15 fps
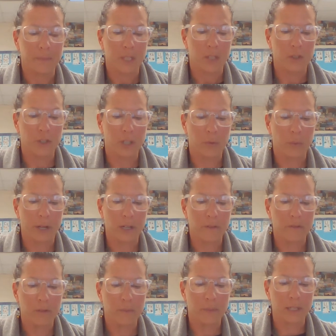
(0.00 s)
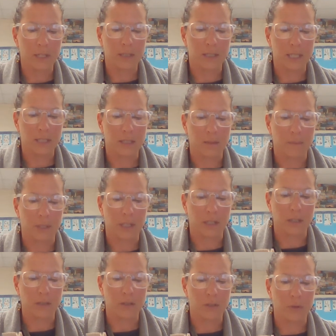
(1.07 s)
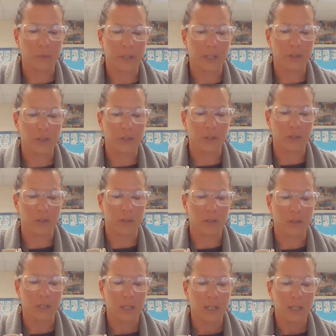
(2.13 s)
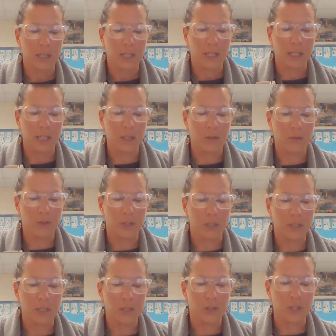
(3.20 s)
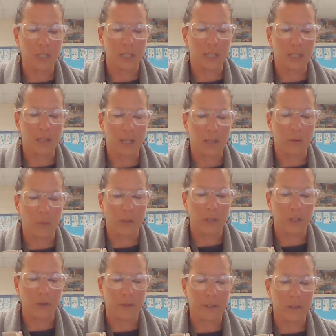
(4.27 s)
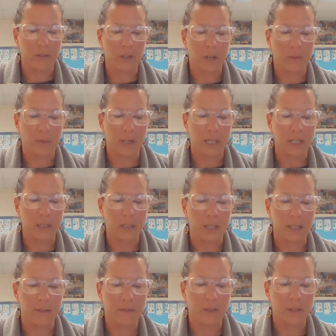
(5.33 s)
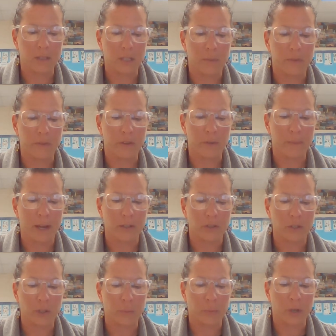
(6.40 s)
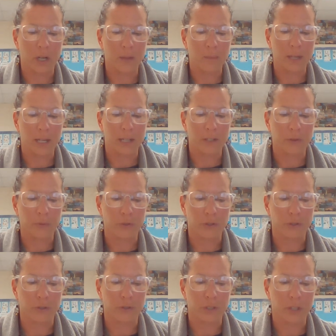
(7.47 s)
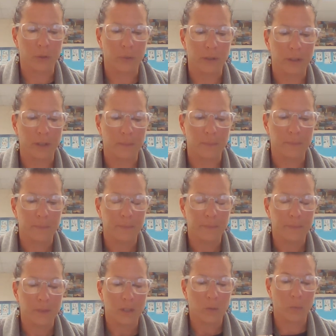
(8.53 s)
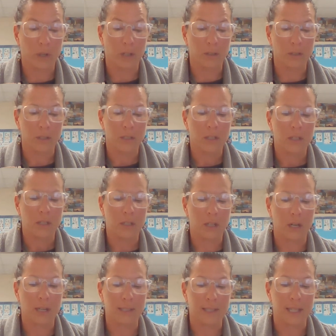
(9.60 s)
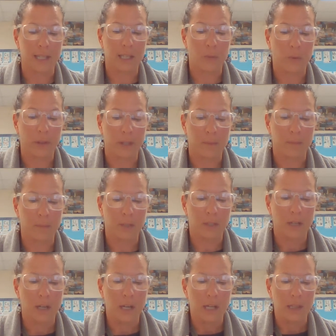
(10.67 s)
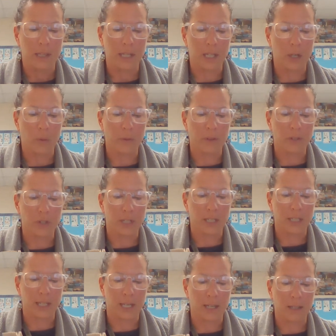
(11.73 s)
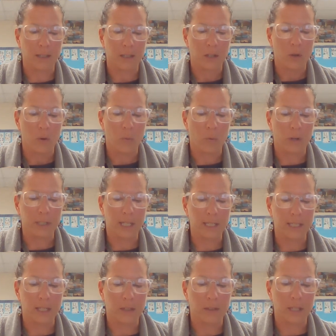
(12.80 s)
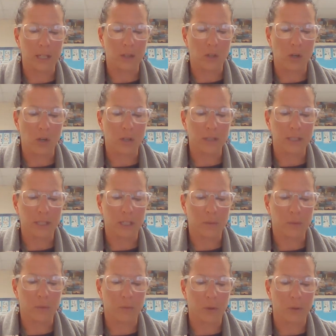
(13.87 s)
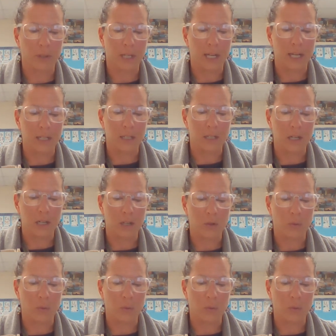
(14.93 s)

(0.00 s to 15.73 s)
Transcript: She waited for Ben to say something, to reassure her. He knew just as she did that when the trader got ready to leave, some of the master's prime hands were sure to go with him. Well, not exactly with him. They go with the chain gang walking down that long, terrible road that ended in New